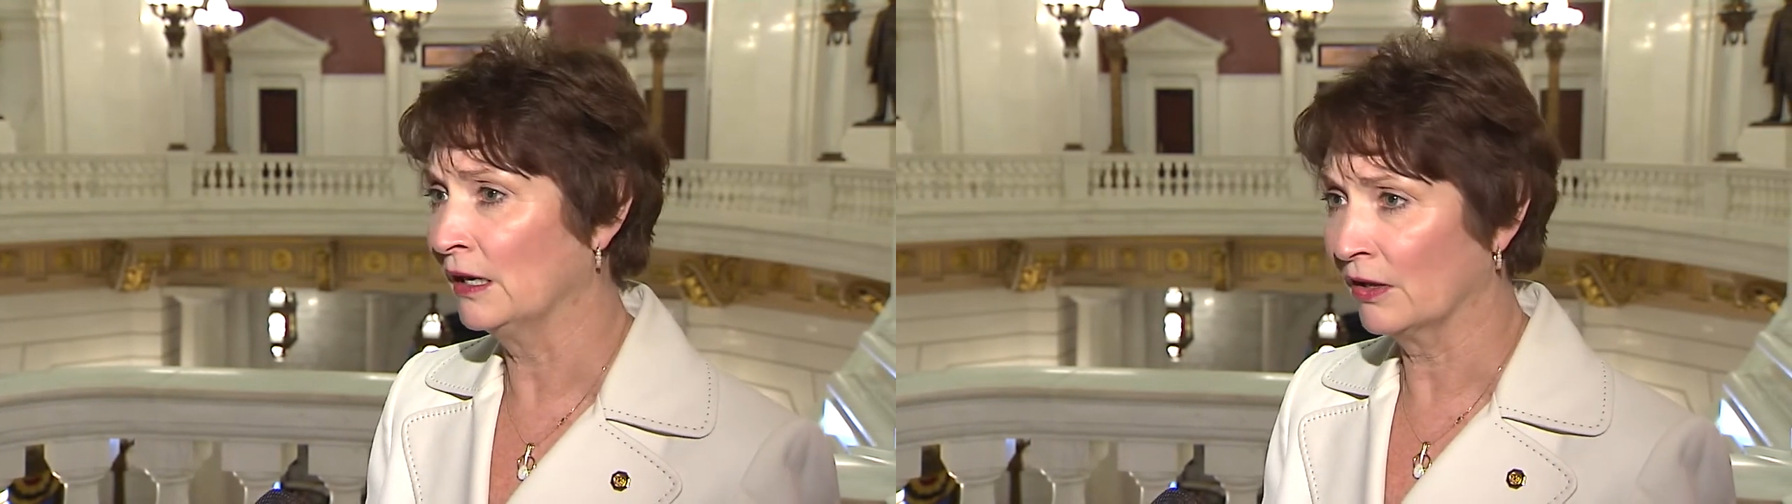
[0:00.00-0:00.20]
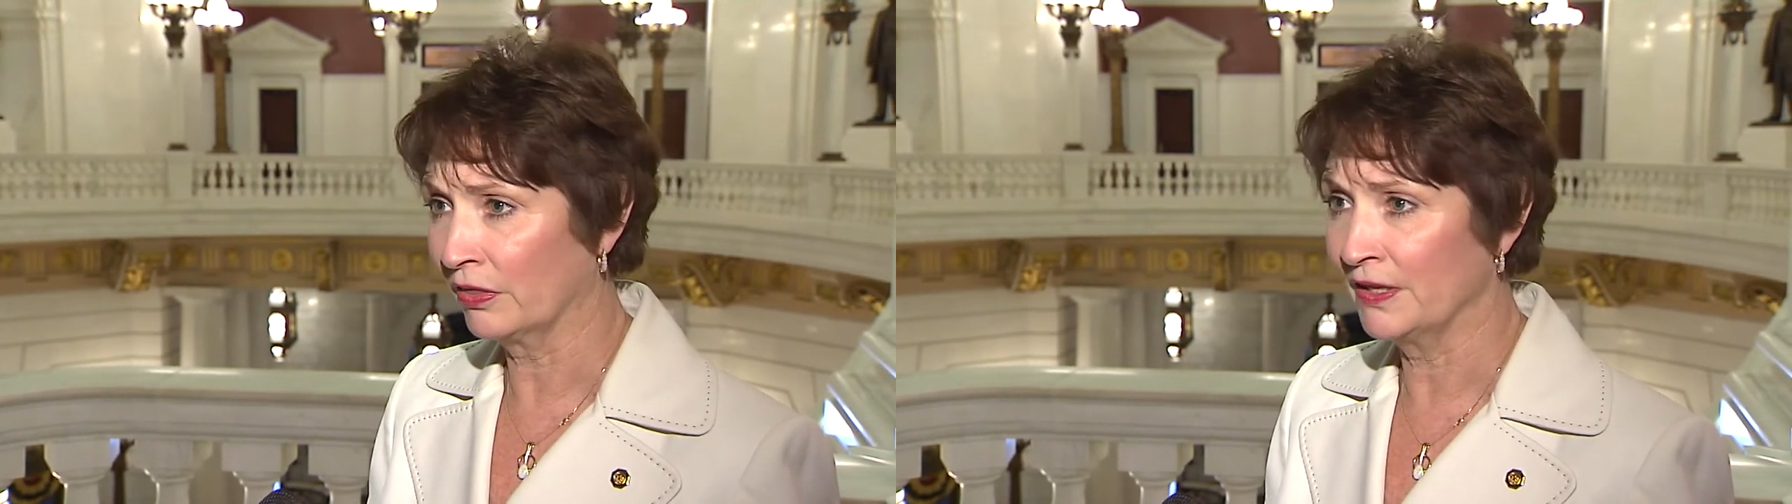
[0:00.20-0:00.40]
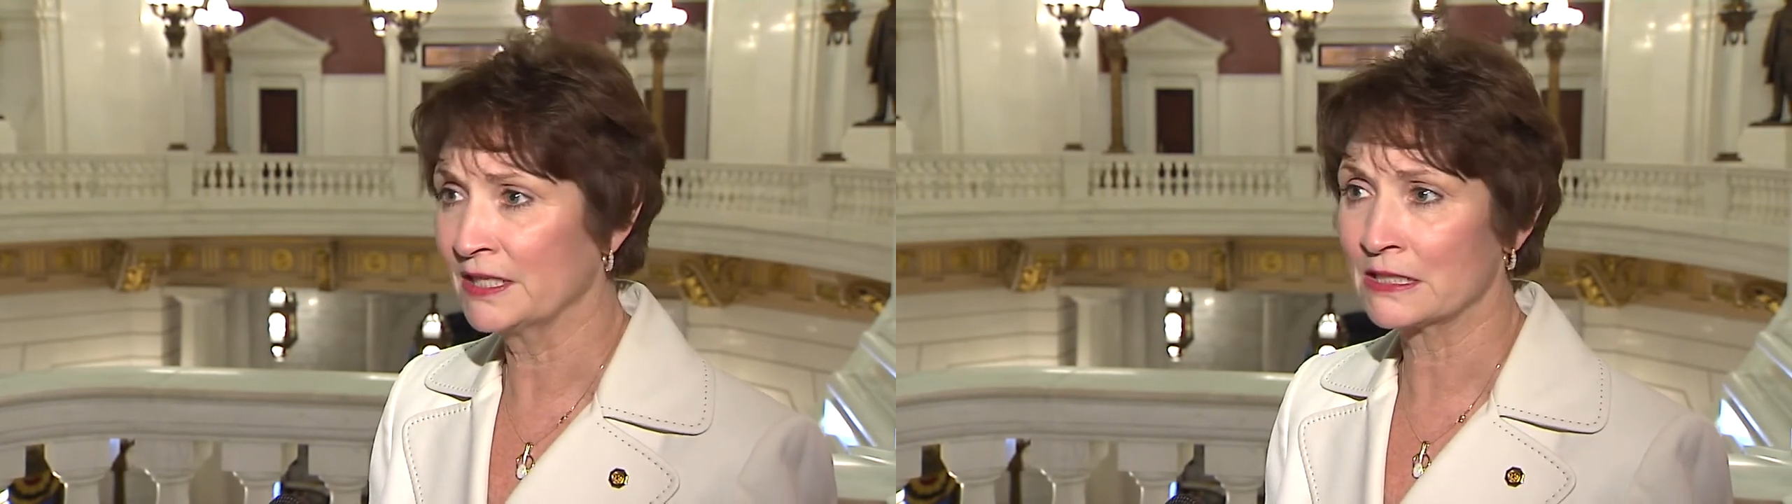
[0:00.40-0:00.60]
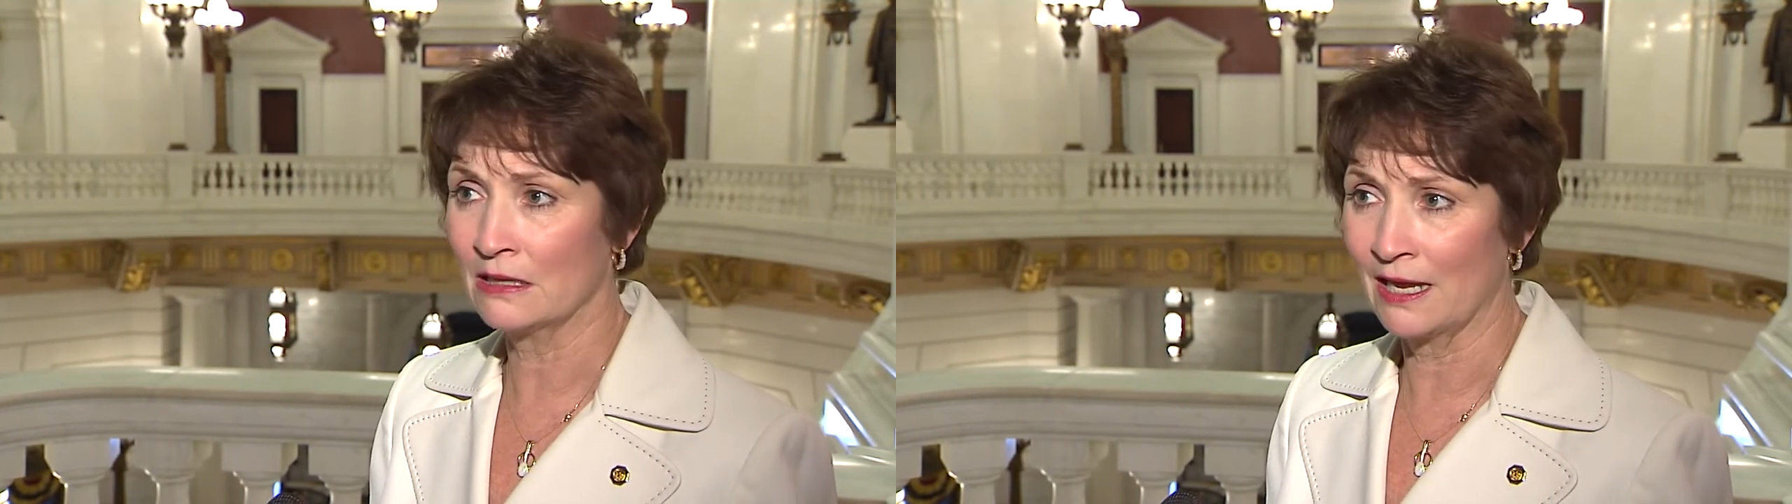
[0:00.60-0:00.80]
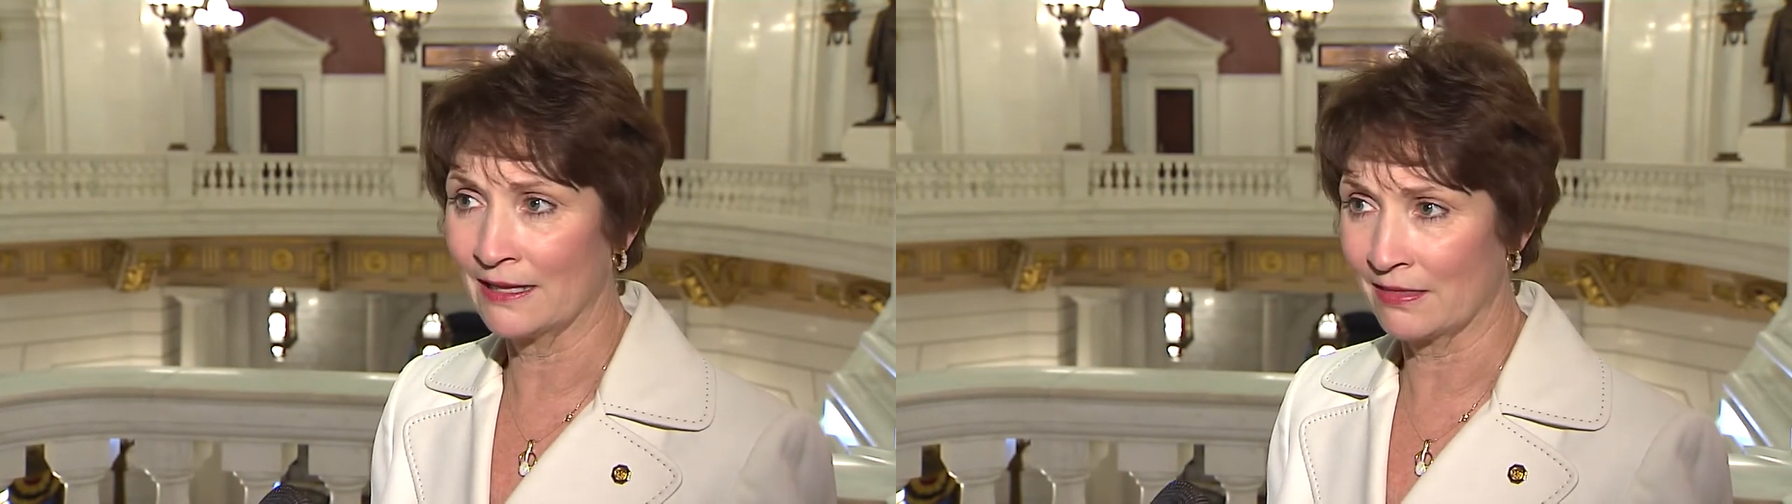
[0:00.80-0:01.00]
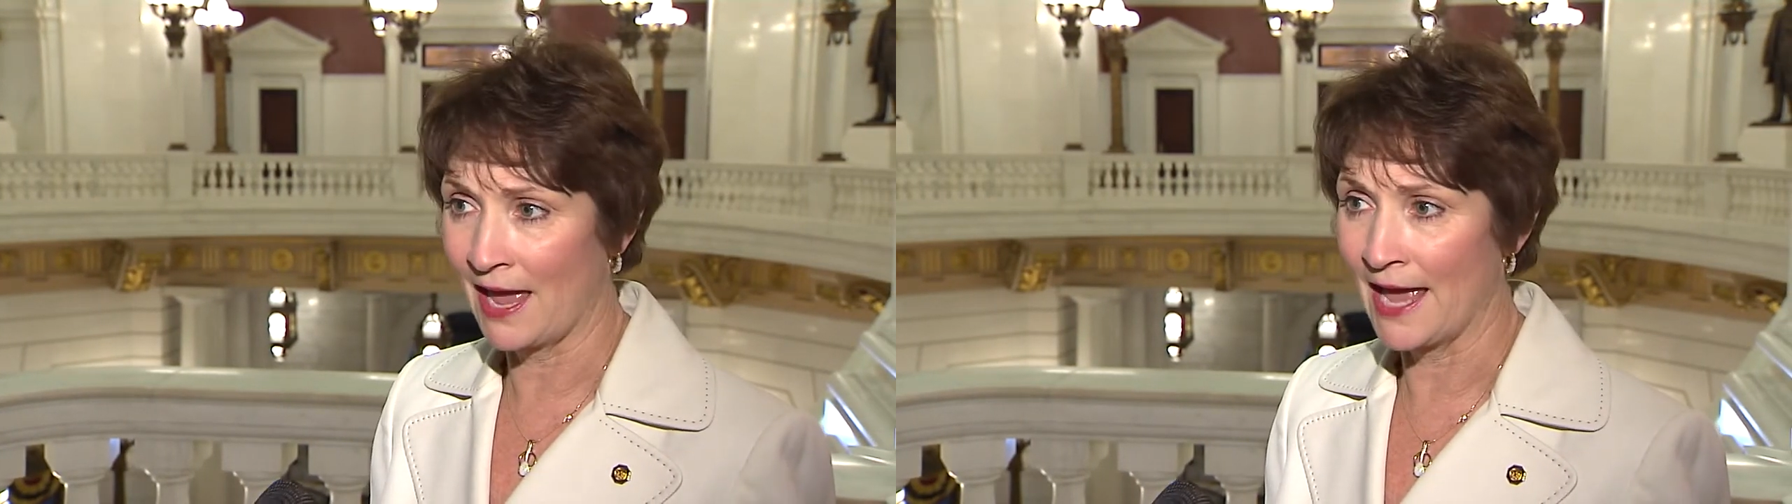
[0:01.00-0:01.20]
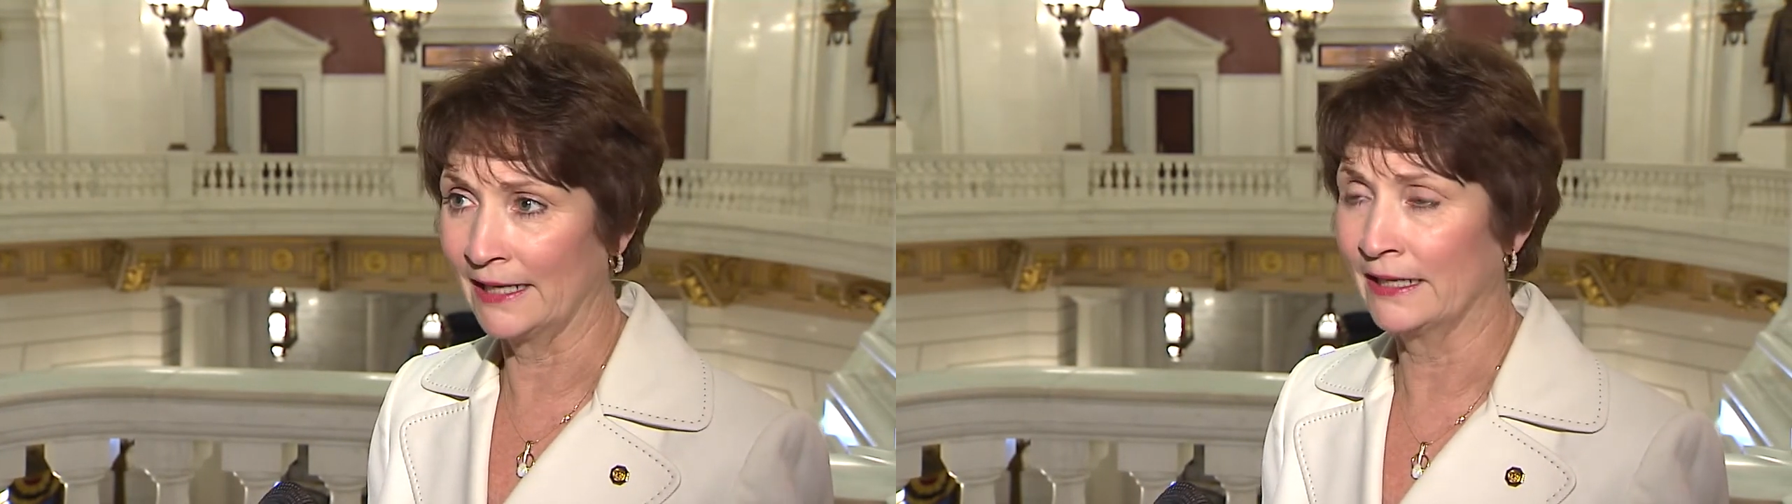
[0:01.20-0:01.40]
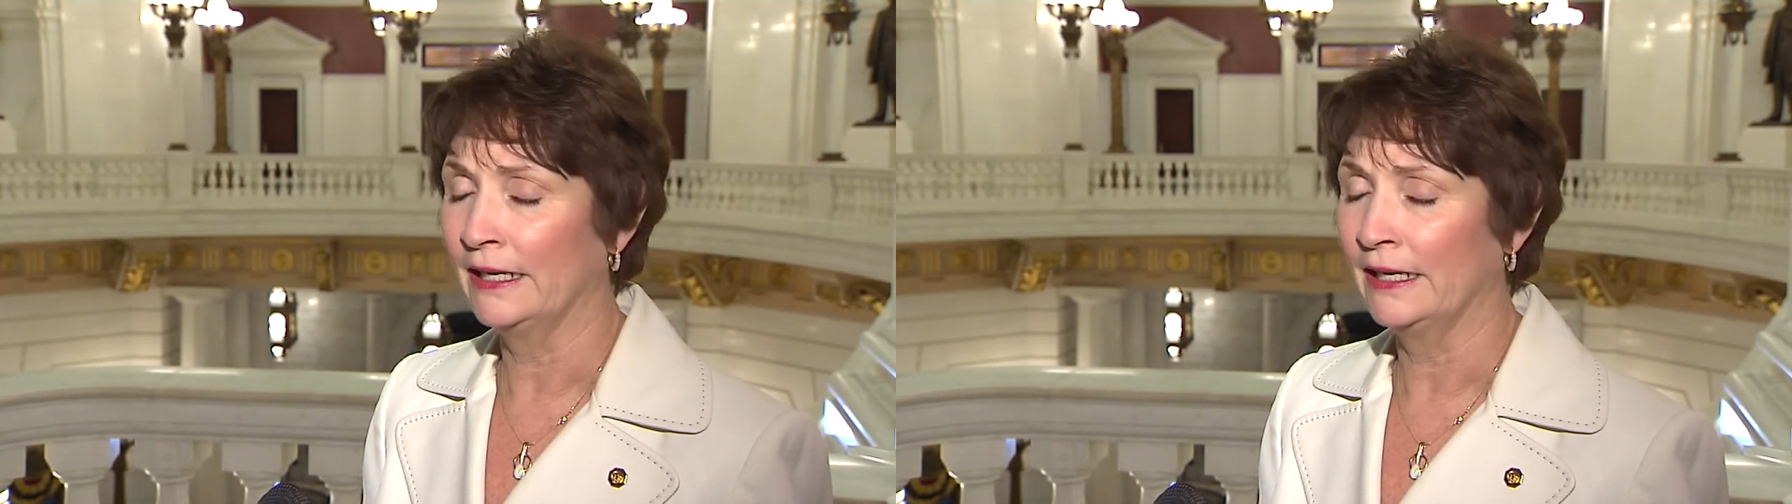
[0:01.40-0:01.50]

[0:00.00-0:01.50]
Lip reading: things like that.